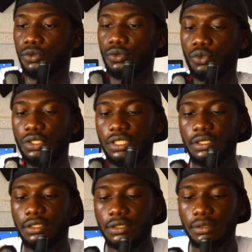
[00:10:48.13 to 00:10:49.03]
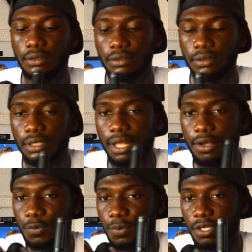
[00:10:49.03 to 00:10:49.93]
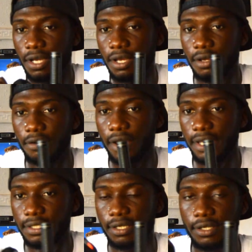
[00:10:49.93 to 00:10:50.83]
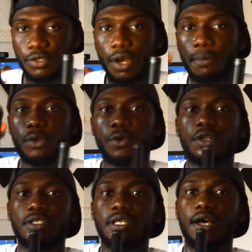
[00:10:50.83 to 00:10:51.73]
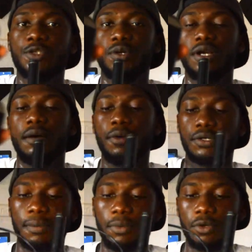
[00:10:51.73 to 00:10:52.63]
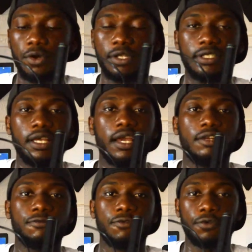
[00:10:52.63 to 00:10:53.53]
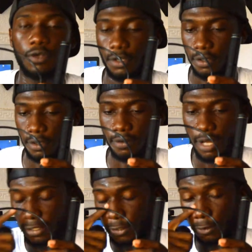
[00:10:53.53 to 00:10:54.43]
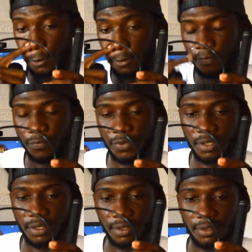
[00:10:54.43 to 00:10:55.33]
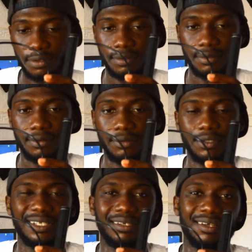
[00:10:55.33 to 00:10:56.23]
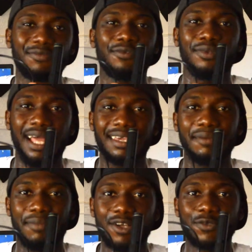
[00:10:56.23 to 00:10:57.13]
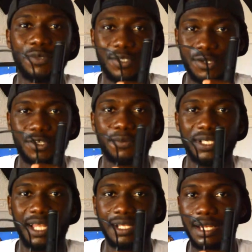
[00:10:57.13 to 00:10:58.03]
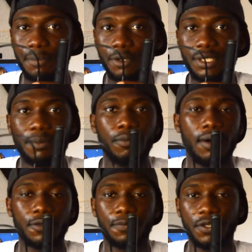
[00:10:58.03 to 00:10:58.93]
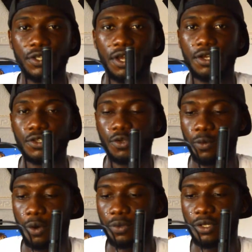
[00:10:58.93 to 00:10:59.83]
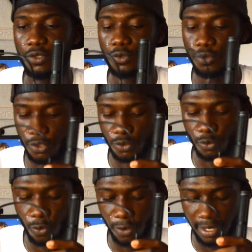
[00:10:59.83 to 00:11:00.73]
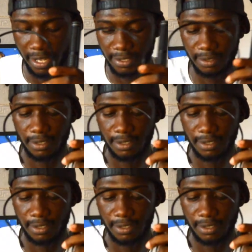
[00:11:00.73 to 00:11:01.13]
to the loudspeaker, right? So I'm going to call this the loudspeaker box, I'm going to call this the headphone, right? So not a headphone, like a mouthpiece or something like that, the portable mouthpiece. So what we need to do is to connect